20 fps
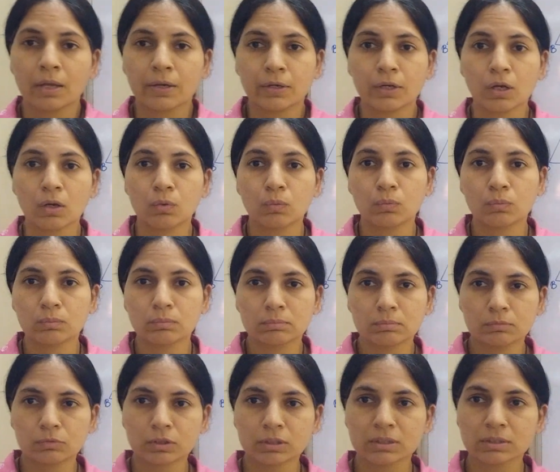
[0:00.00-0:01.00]
Now
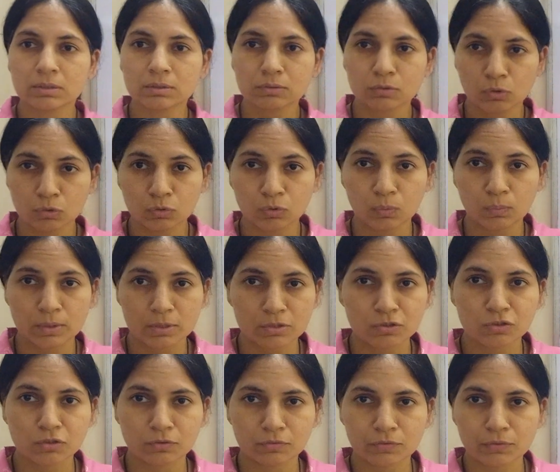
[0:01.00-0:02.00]
what is
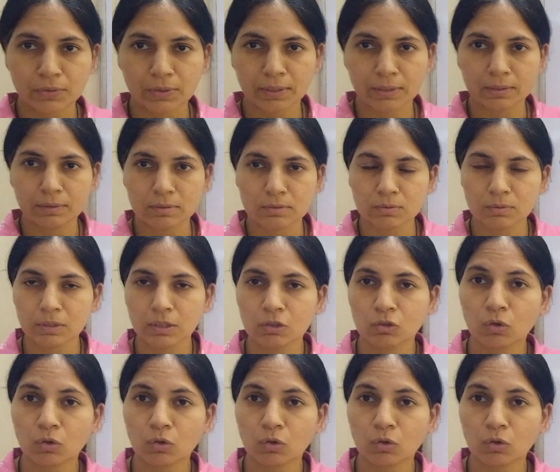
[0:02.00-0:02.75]
congruency of triangles? Okay.